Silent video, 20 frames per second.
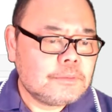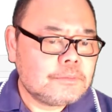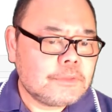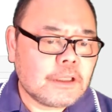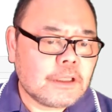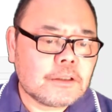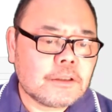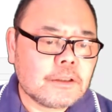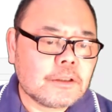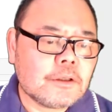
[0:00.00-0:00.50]

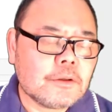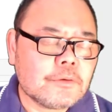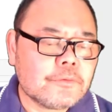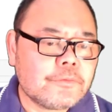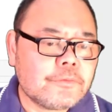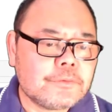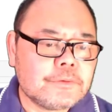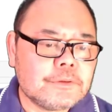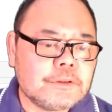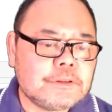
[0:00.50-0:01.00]
not going to go
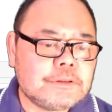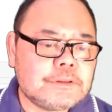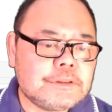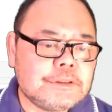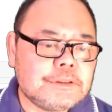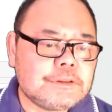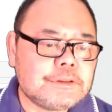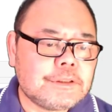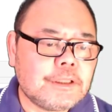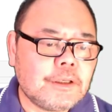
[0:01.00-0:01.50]
through the
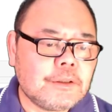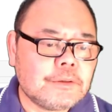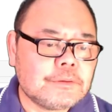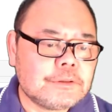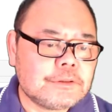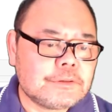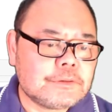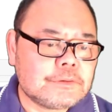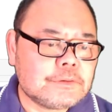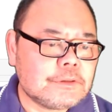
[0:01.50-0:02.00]
detail.
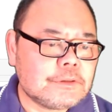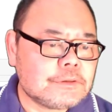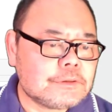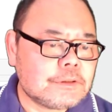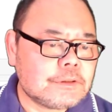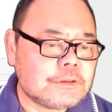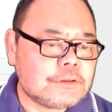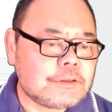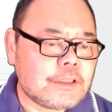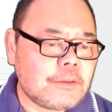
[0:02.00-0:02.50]
This is
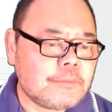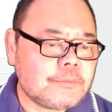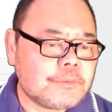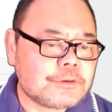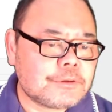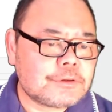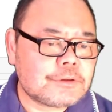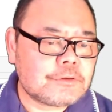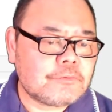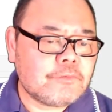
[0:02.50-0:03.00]
the
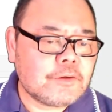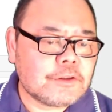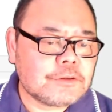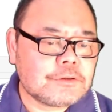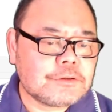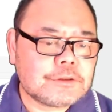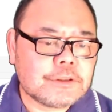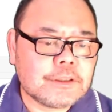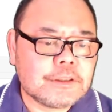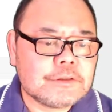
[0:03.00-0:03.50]
temperature
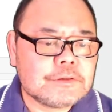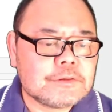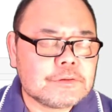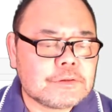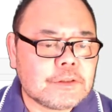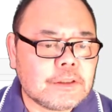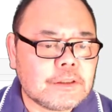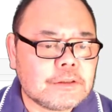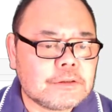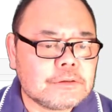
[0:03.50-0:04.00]

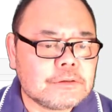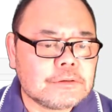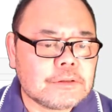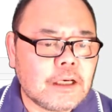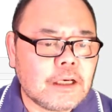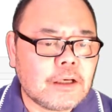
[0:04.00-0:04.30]
functions and